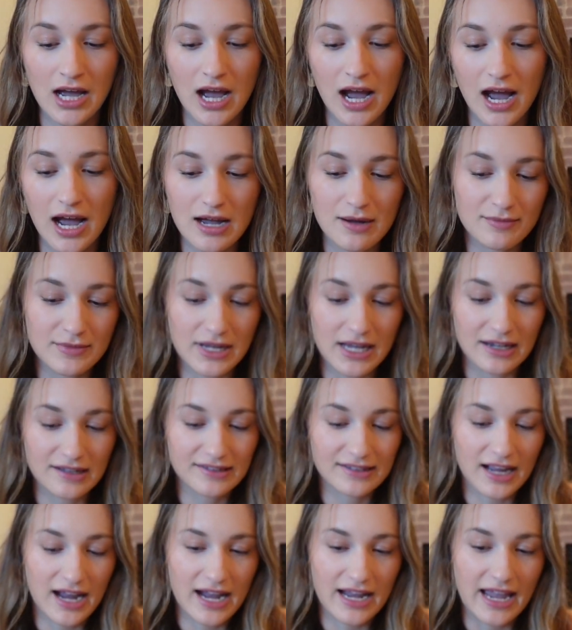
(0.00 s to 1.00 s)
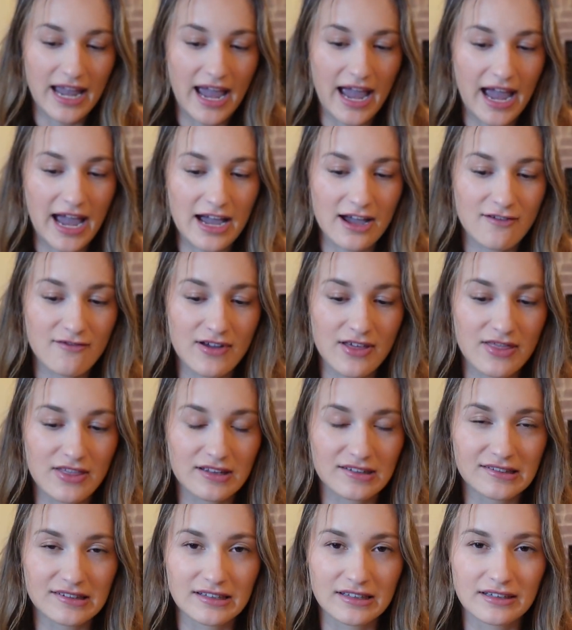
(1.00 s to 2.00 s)
Up next, I have
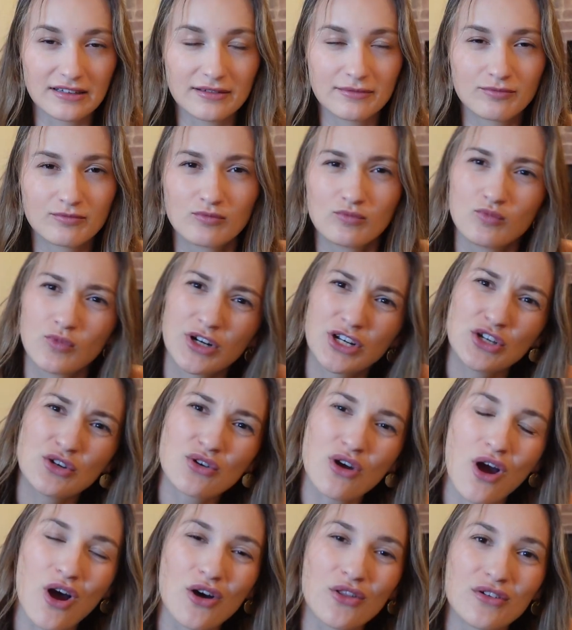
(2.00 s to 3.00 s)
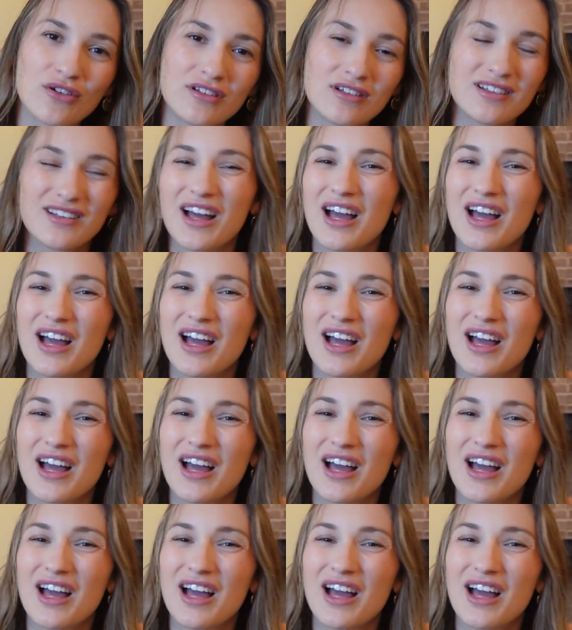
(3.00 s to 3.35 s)
this, what do you call it?